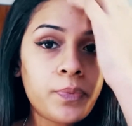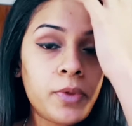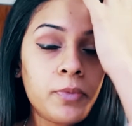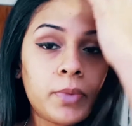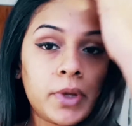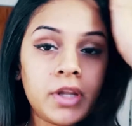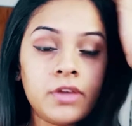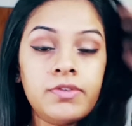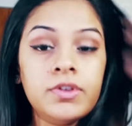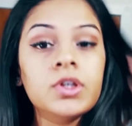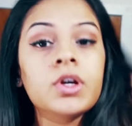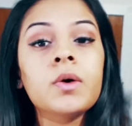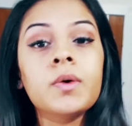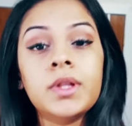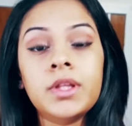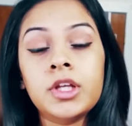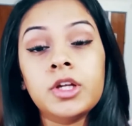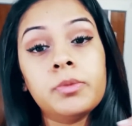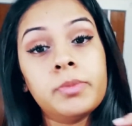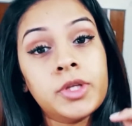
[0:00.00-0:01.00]
But if you put a
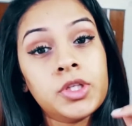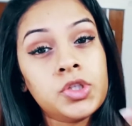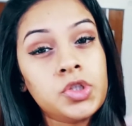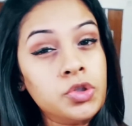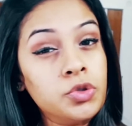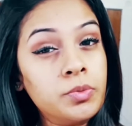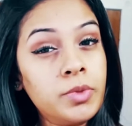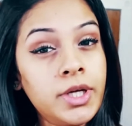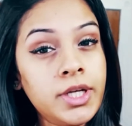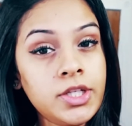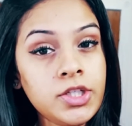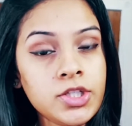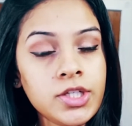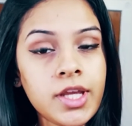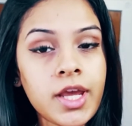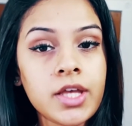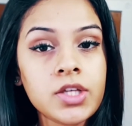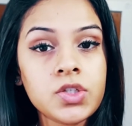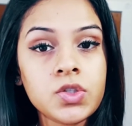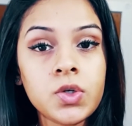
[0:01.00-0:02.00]
little bit too much
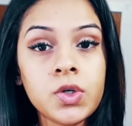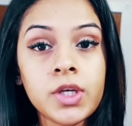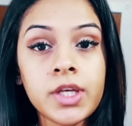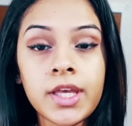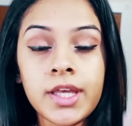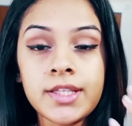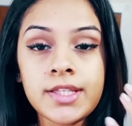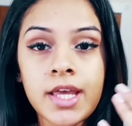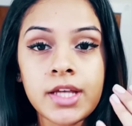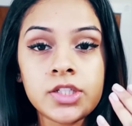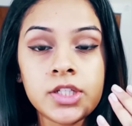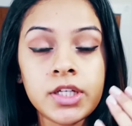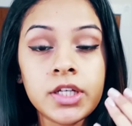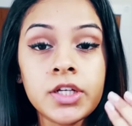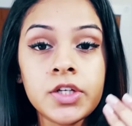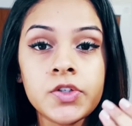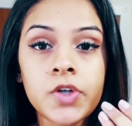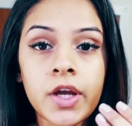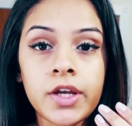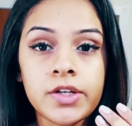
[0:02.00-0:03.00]
castor oil, it's actually
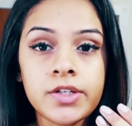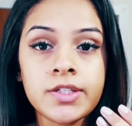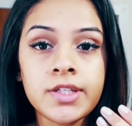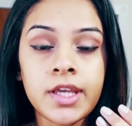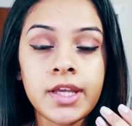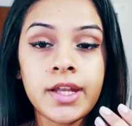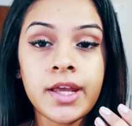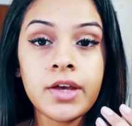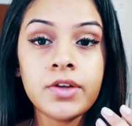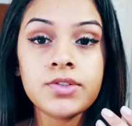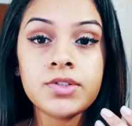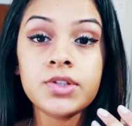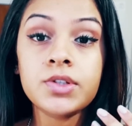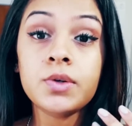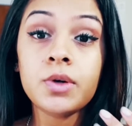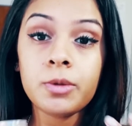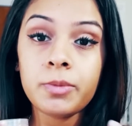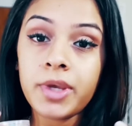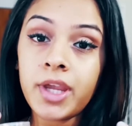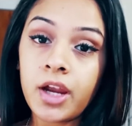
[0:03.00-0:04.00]
going to dry your skin out. So you
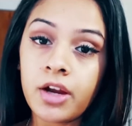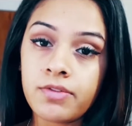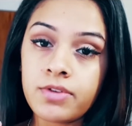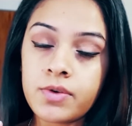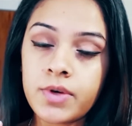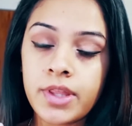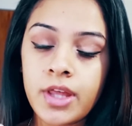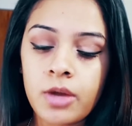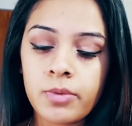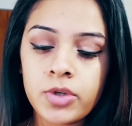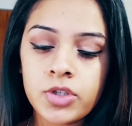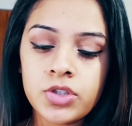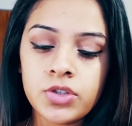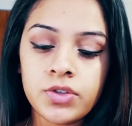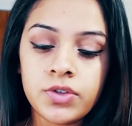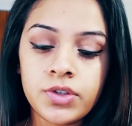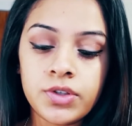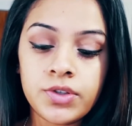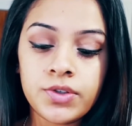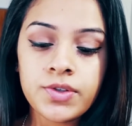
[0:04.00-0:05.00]
want to be careful with how much you
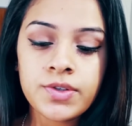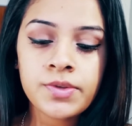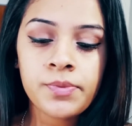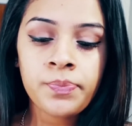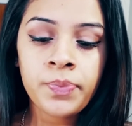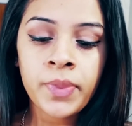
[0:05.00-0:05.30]
use.